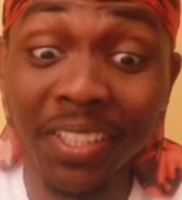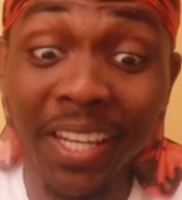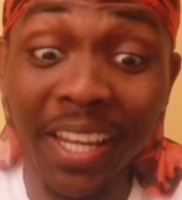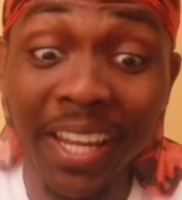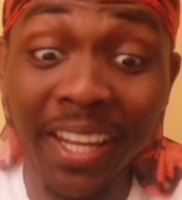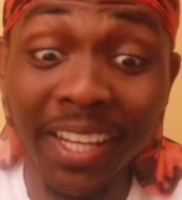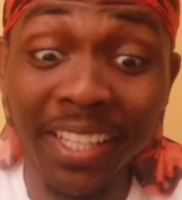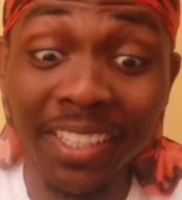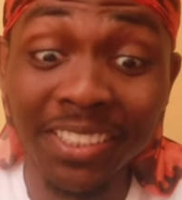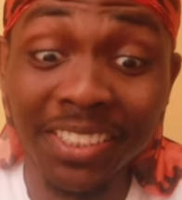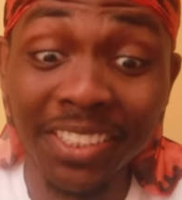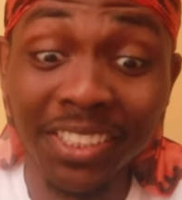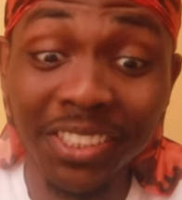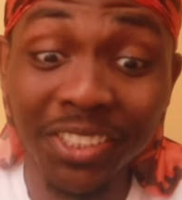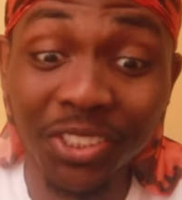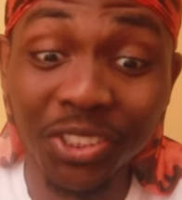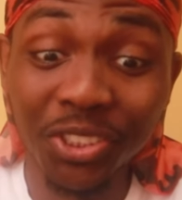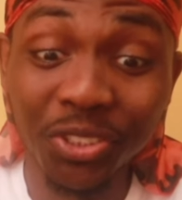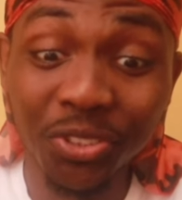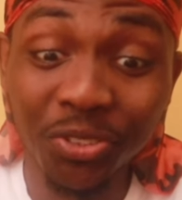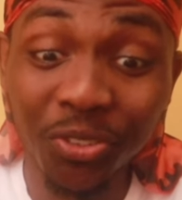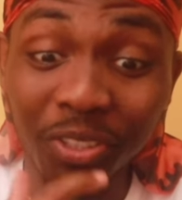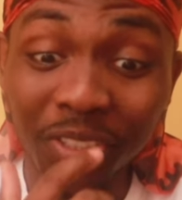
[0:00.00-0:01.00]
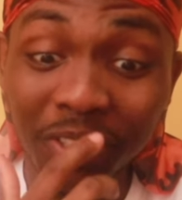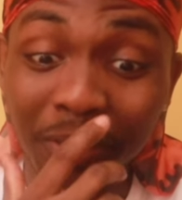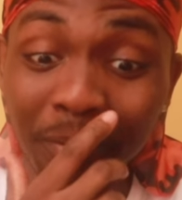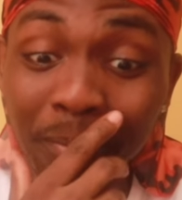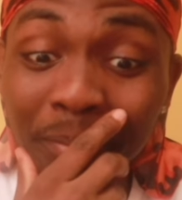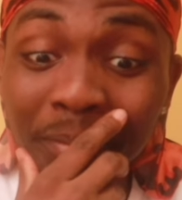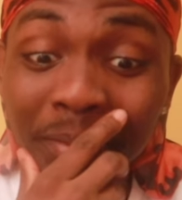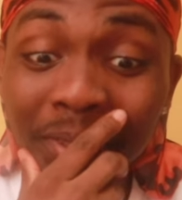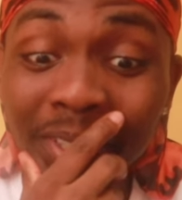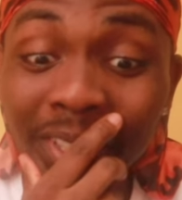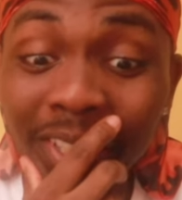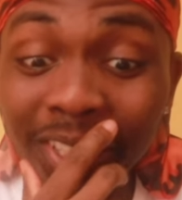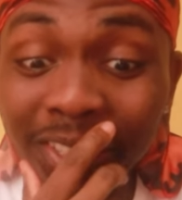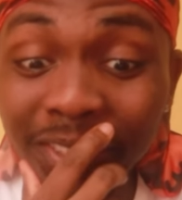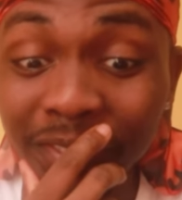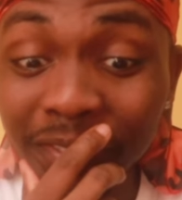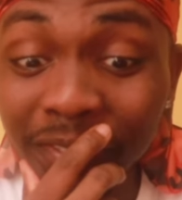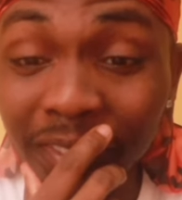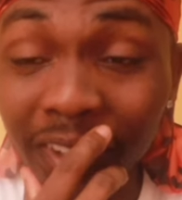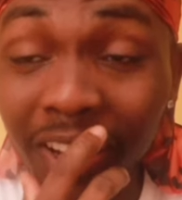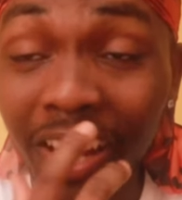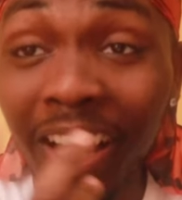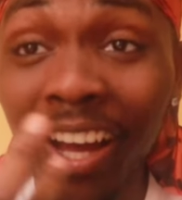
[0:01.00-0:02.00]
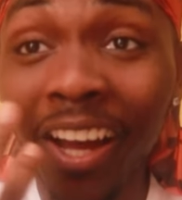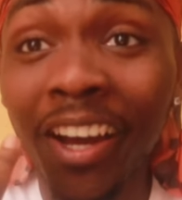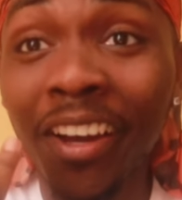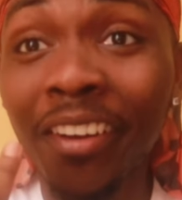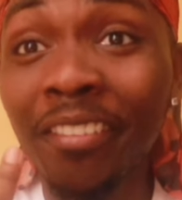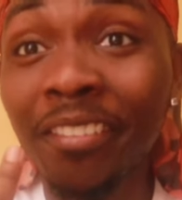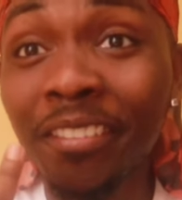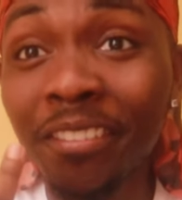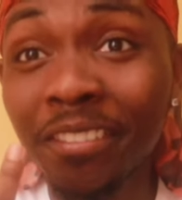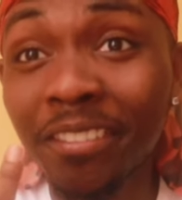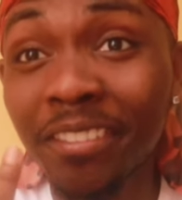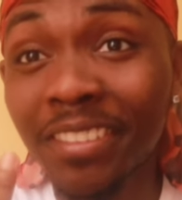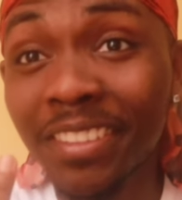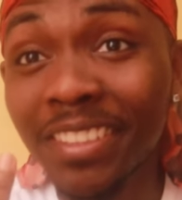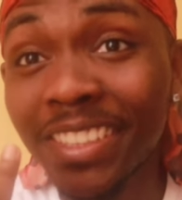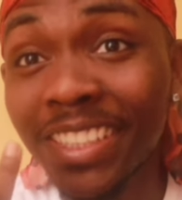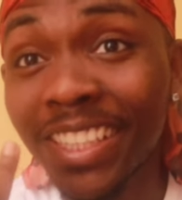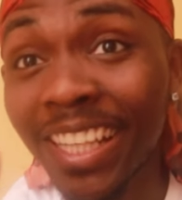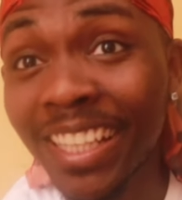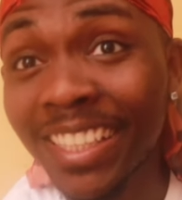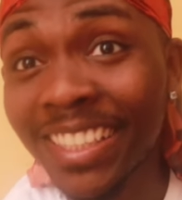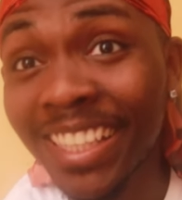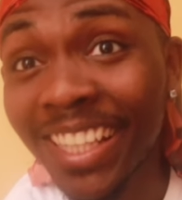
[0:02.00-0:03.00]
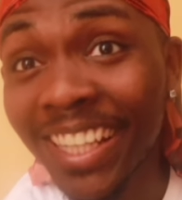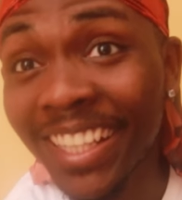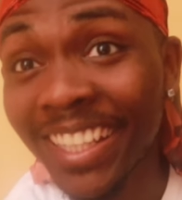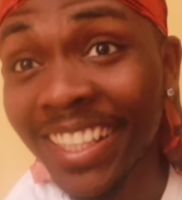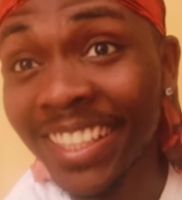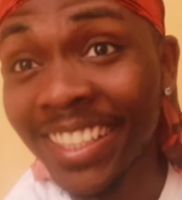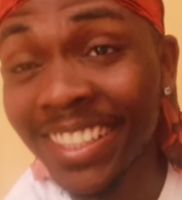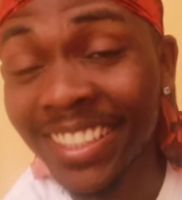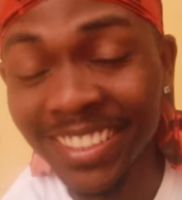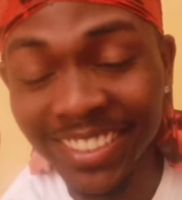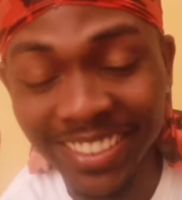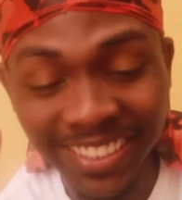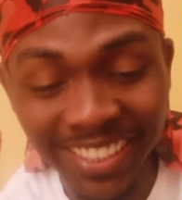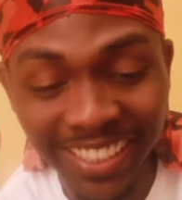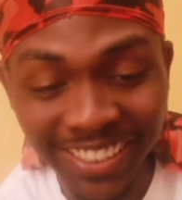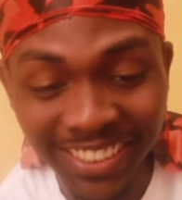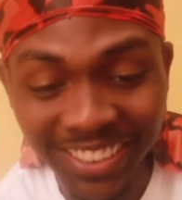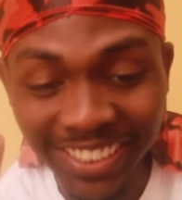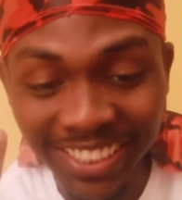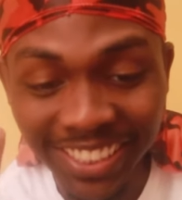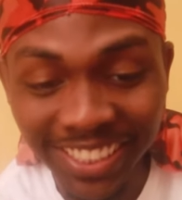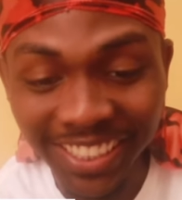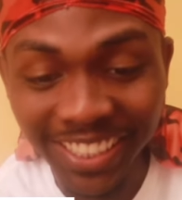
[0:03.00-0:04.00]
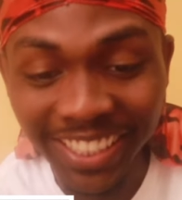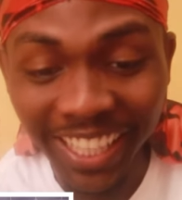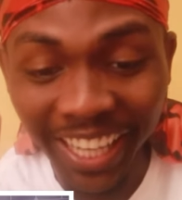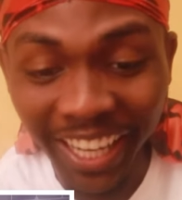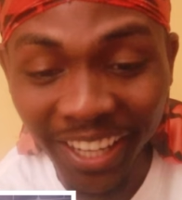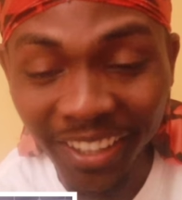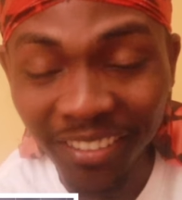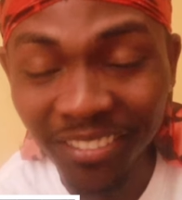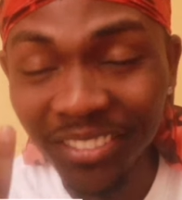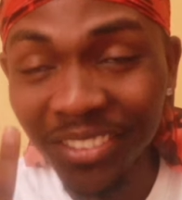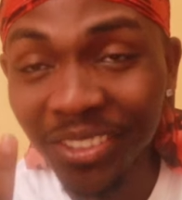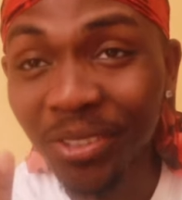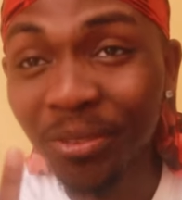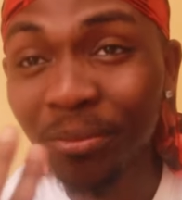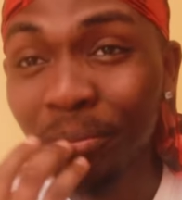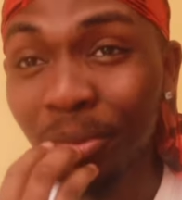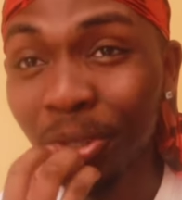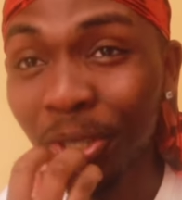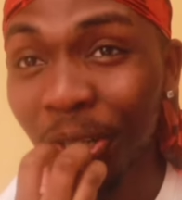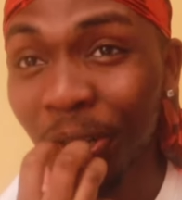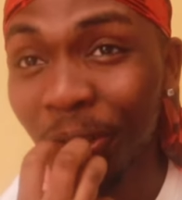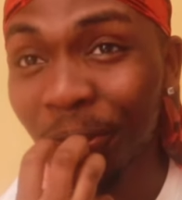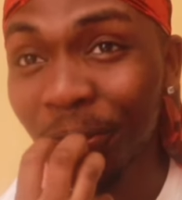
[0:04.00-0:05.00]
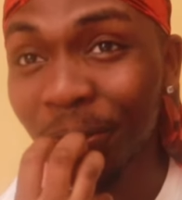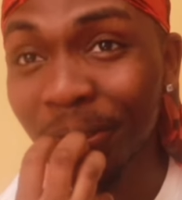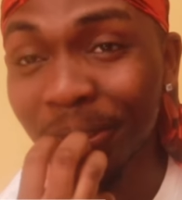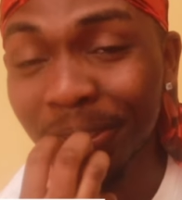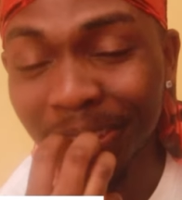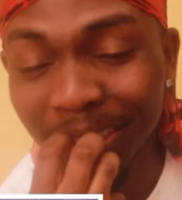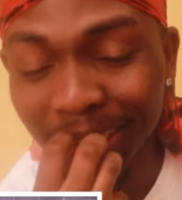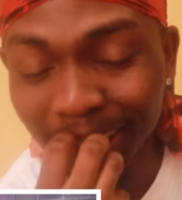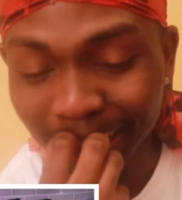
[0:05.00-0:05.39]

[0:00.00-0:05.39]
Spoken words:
And she destroyed the PS5 that she gave them, bro.